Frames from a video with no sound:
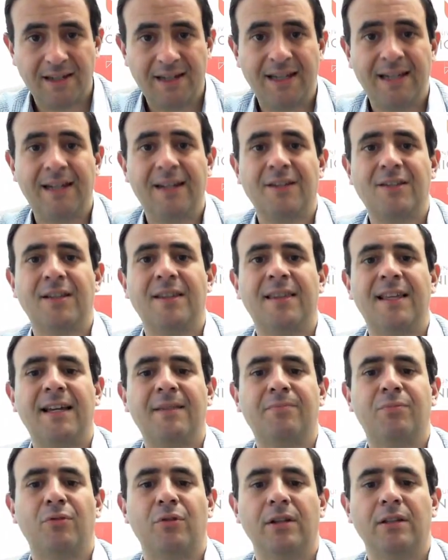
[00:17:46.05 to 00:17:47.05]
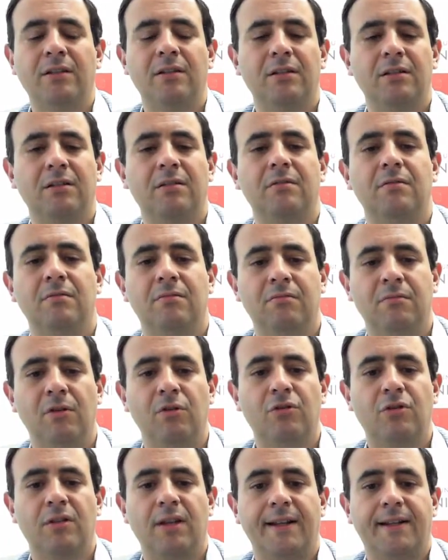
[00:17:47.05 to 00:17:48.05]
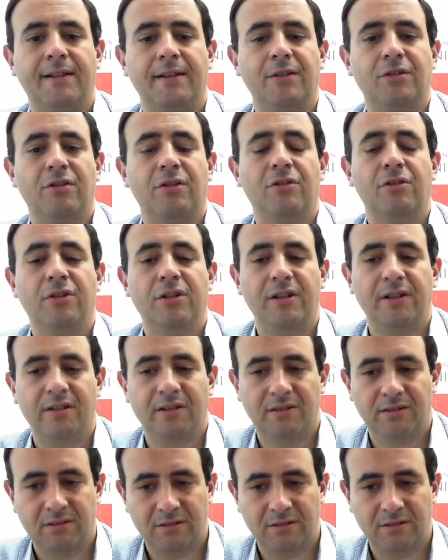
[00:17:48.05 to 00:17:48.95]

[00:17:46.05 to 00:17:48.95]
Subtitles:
it is at that point most likely a security.